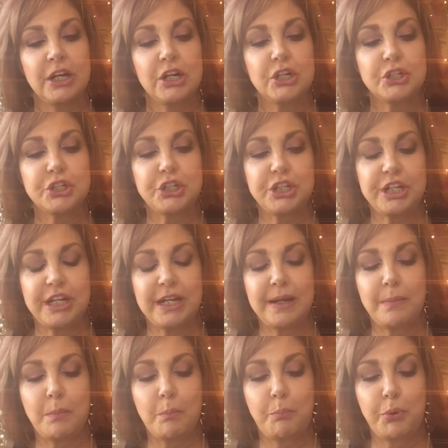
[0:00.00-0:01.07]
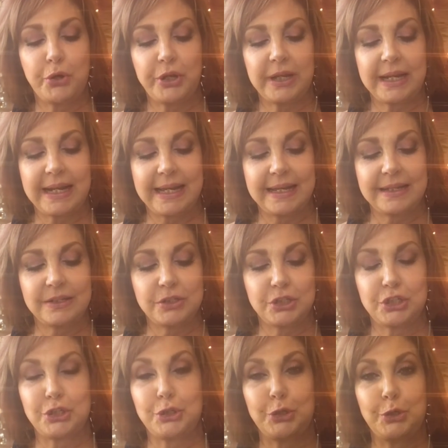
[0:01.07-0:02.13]
she put
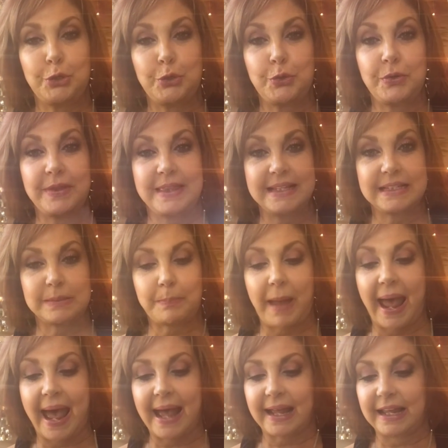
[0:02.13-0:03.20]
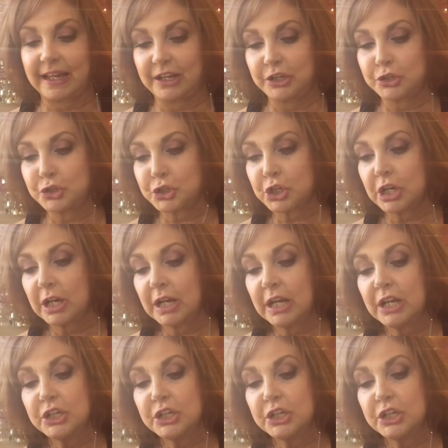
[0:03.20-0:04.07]
into this package,